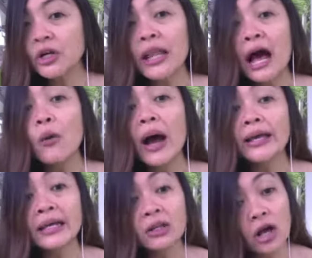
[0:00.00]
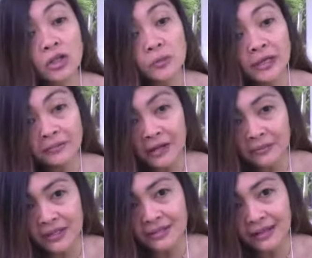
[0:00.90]
on how I can automate my
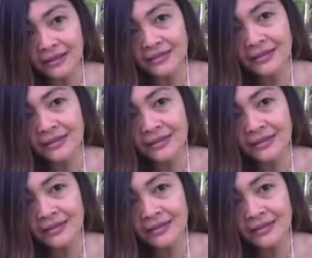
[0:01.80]
business.